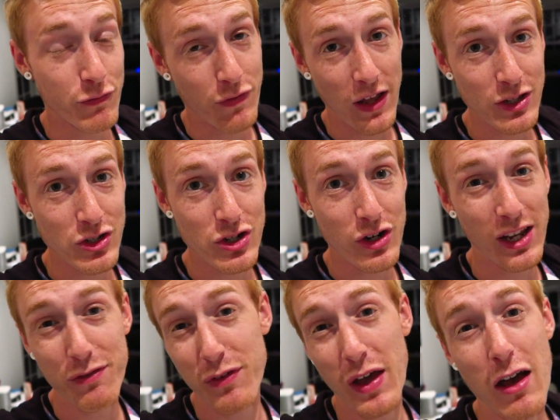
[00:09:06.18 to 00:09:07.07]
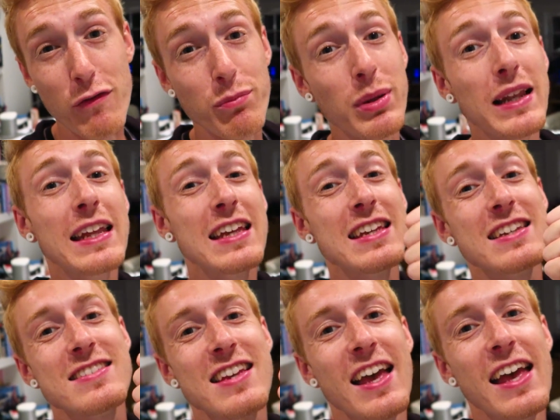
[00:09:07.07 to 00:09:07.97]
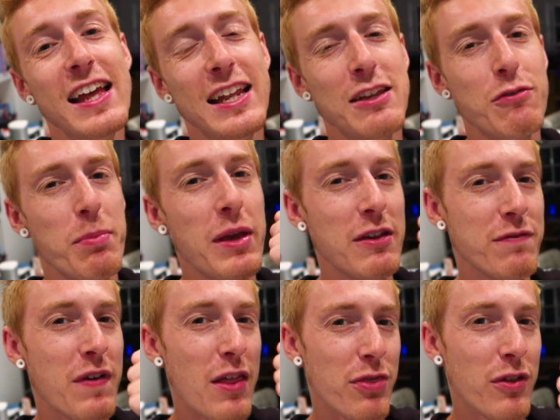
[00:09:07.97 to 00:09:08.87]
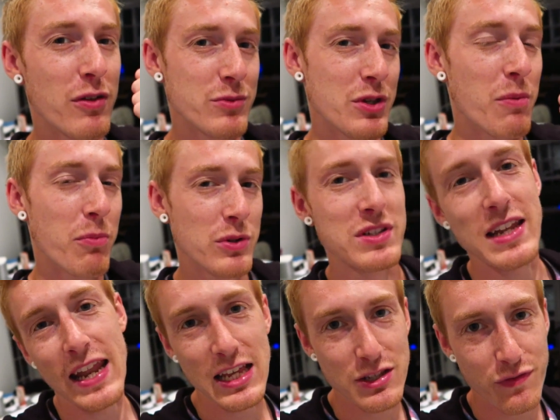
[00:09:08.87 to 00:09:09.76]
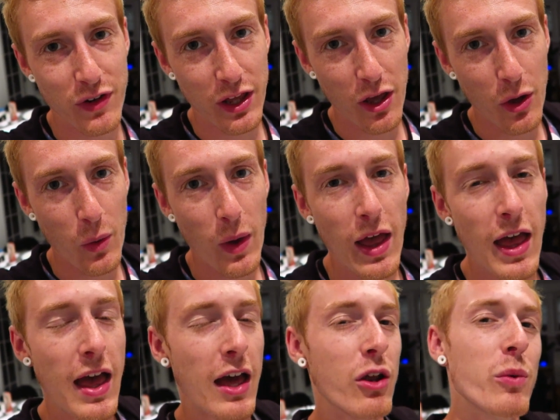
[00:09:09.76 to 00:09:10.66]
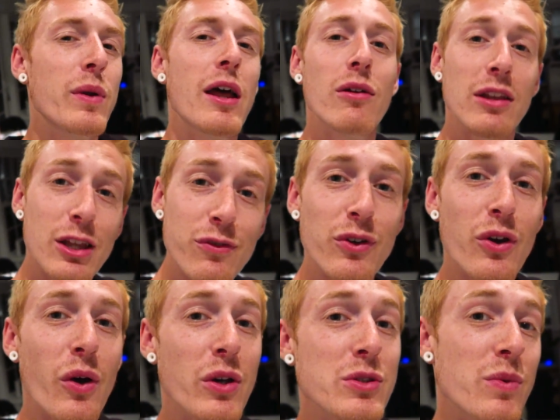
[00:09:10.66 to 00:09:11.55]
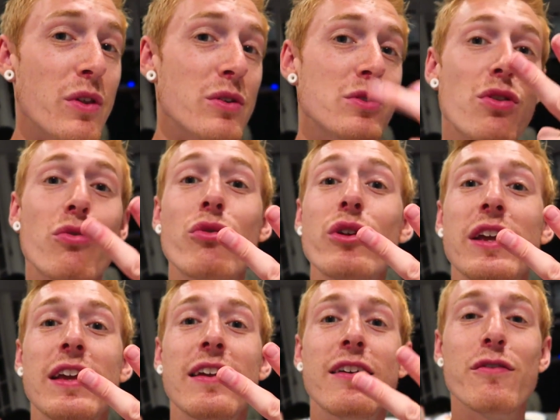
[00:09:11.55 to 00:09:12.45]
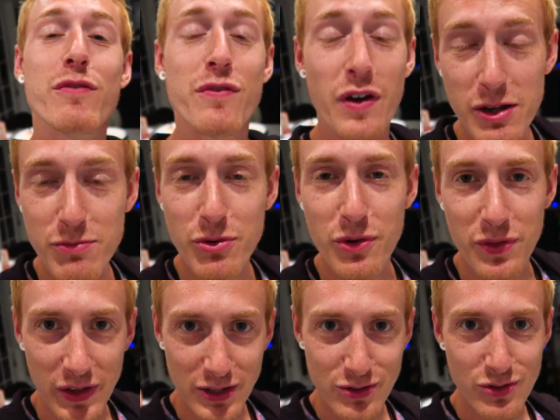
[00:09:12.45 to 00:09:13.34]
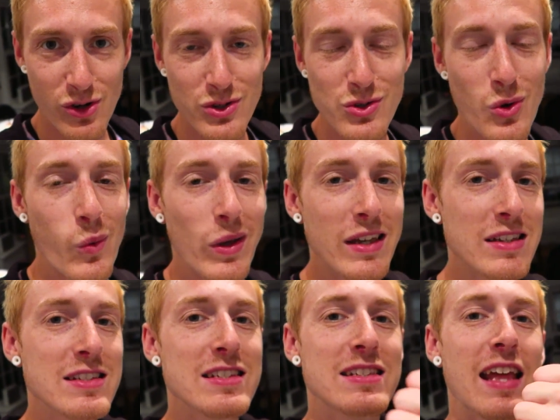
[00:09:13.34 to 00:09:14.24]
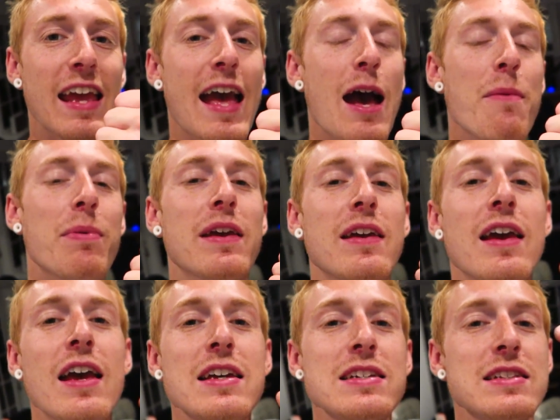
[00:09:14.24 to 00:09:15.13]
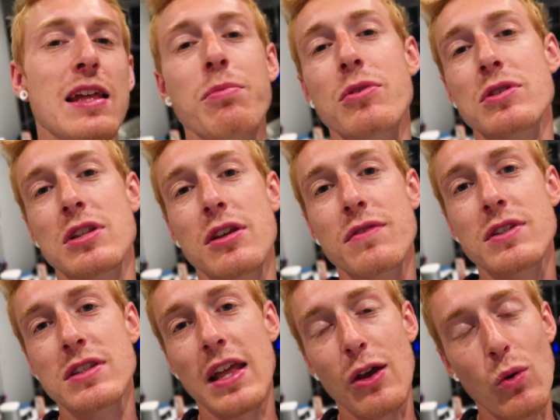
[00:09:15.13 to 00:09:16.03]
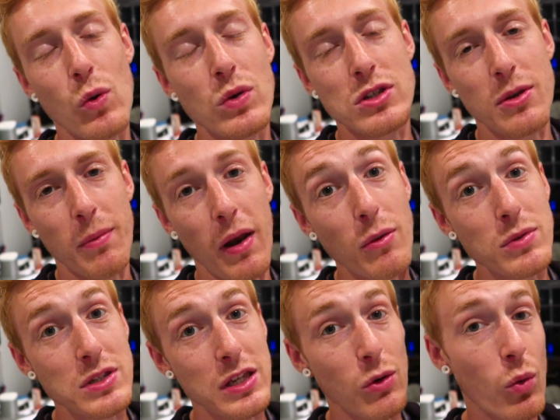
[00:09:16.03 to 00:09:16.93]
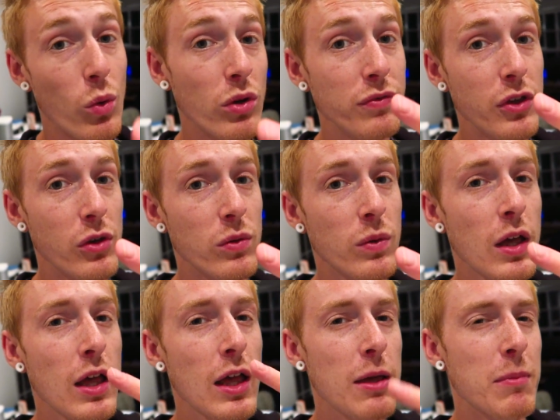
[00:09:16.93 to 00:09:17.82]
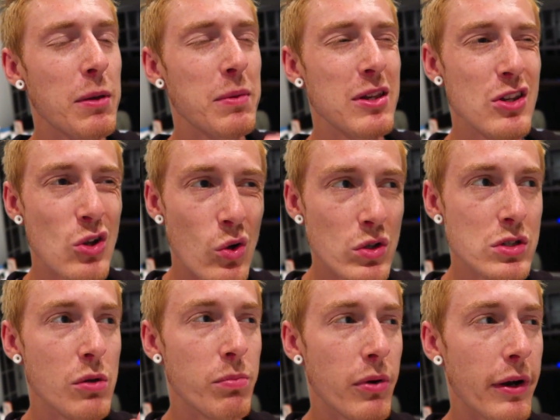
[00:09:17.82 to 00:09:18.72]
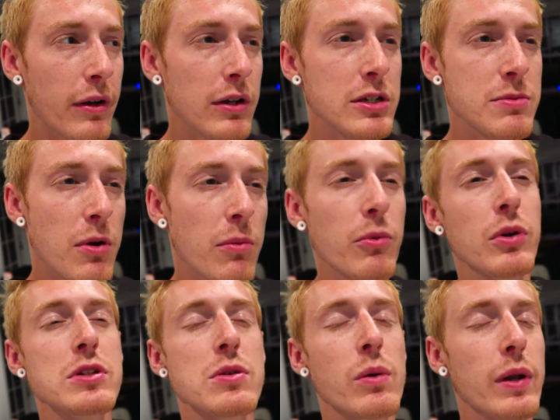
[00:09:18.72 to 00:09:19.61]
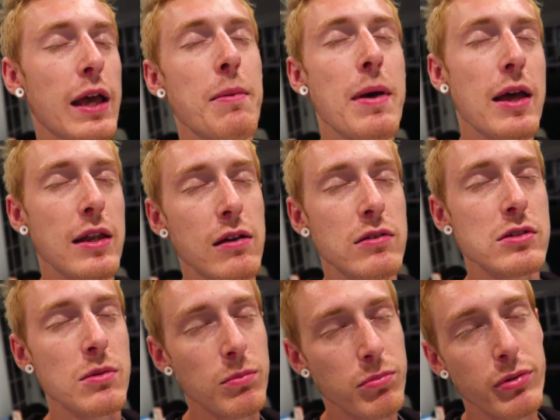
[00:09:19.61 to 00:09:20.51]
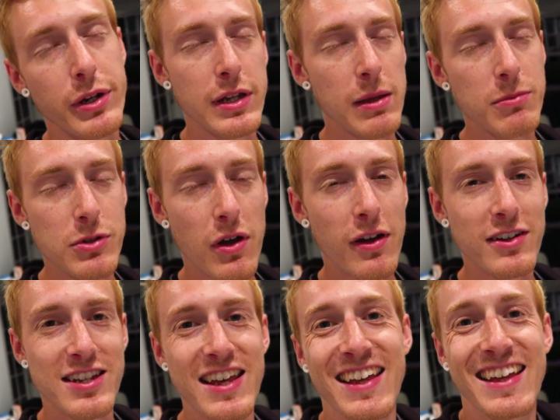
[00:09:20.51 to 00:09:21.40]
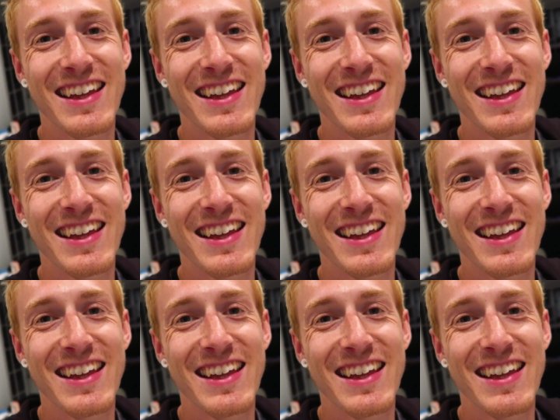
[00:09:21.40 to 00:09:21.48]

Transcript: adventure. If you have, please leave a big fat thumbs up on today's video. And I will now leave you guys with those three very important things, which are, as always, stay happy, stay positive, stay awesome. And I will see all of you maybe not so bright early tomorrow morning, so I want to get my head down because I'm pretty damn tired.